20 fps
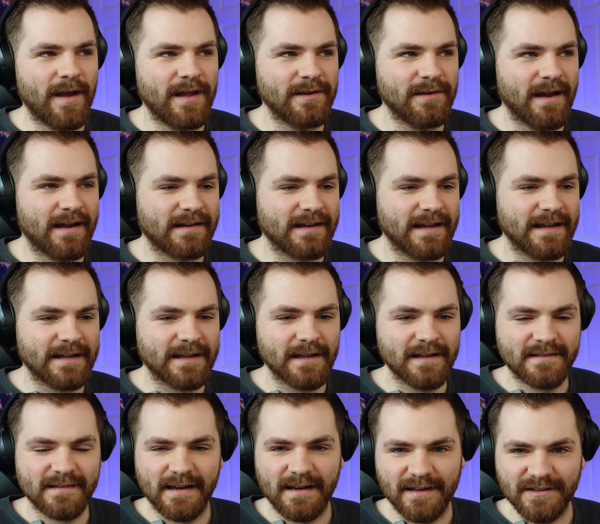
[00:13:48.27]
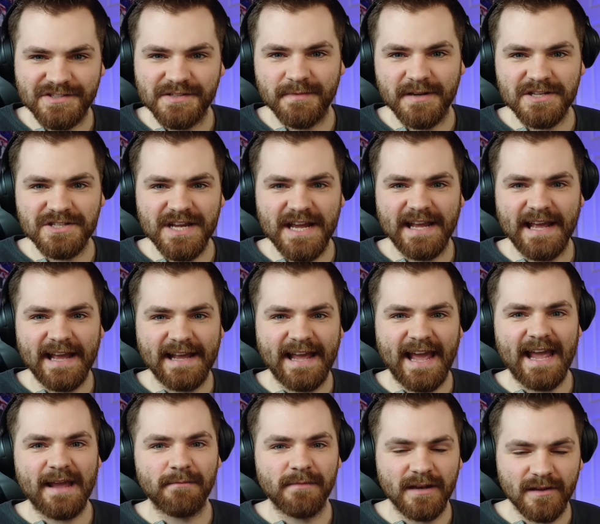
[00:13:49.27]
where you had like, it sounded like Jimin and JK
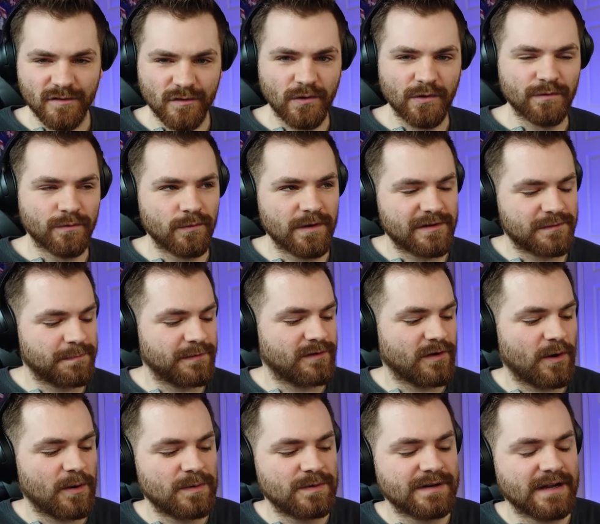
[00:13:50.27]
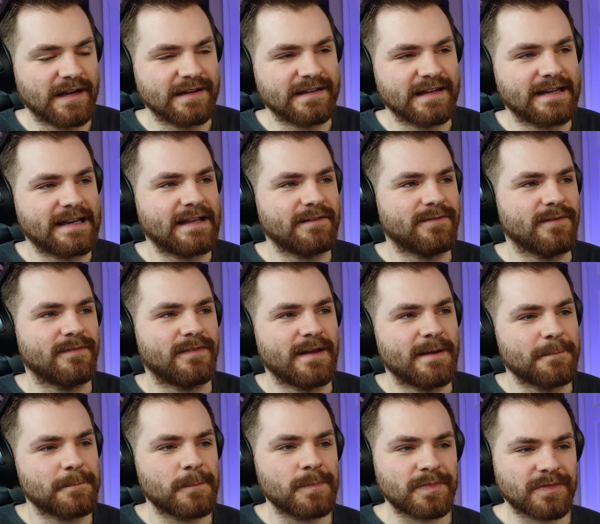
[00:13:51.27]
came in and sort of whisper toned underneath of
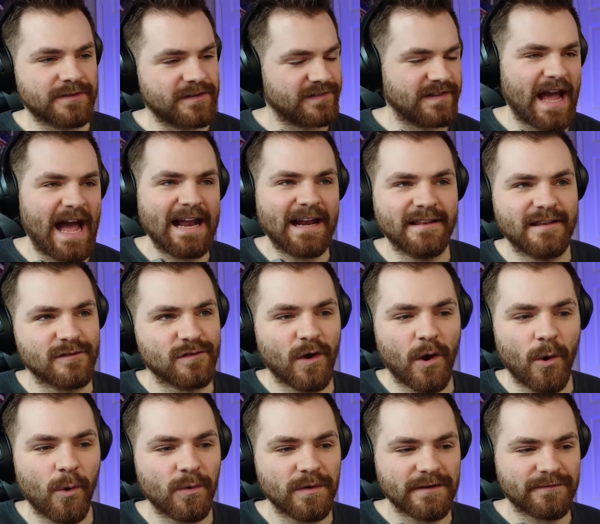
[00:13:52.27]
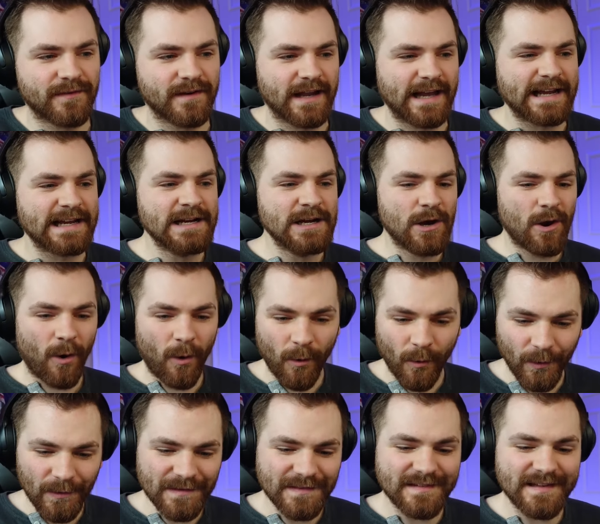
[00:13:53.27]
him, just added this whole different like
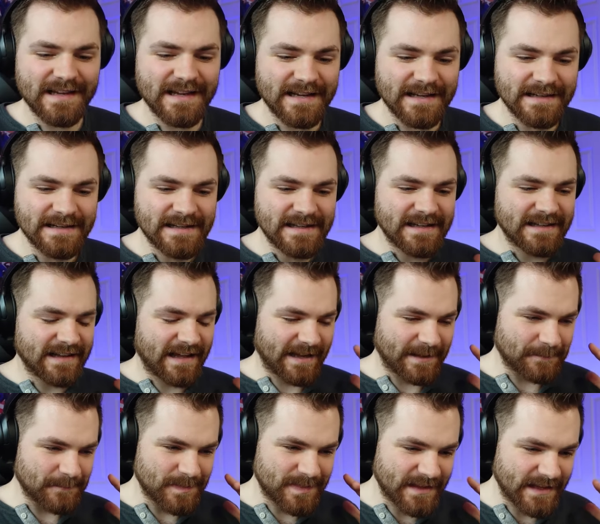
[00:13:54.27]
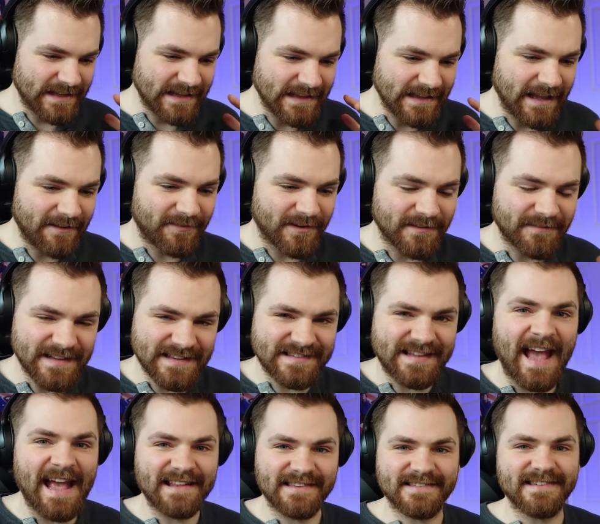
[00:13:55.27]
haunting like level of
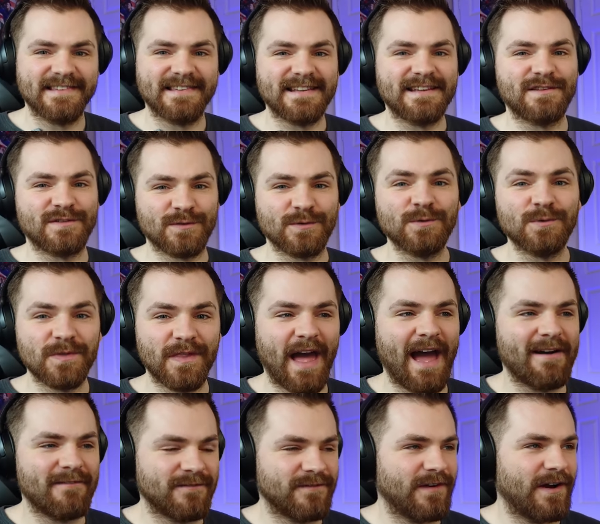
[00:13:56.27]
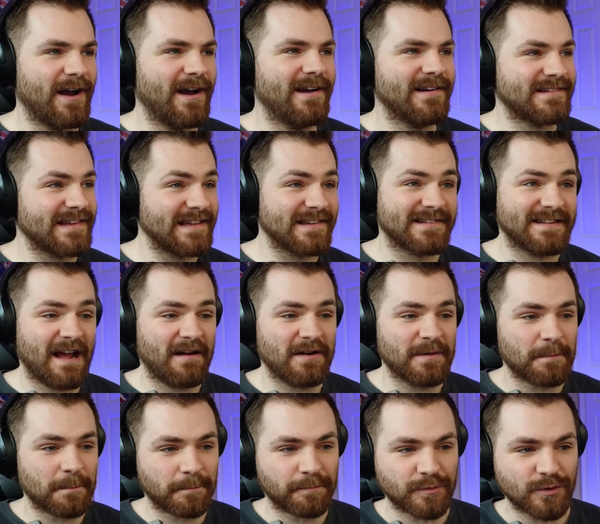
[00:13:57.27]
intensity to that verse. It
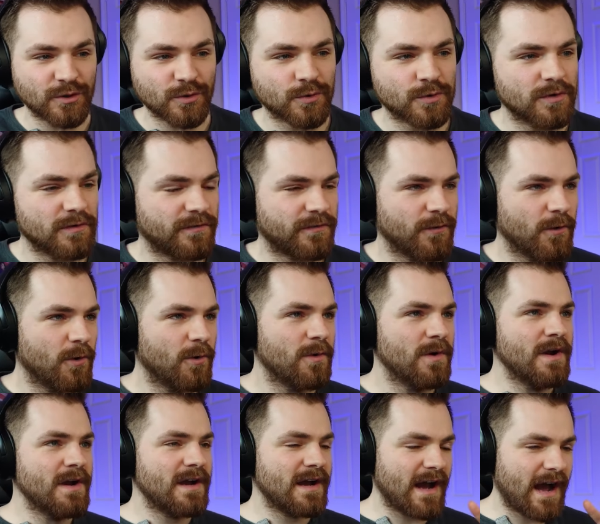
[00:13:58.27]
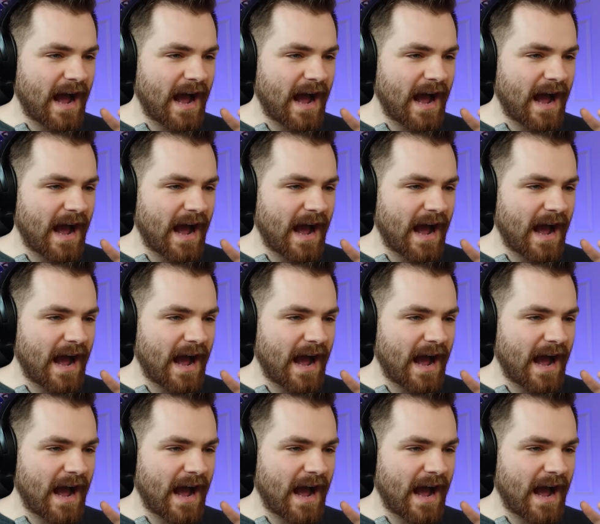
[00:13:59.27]
sounded beautiful,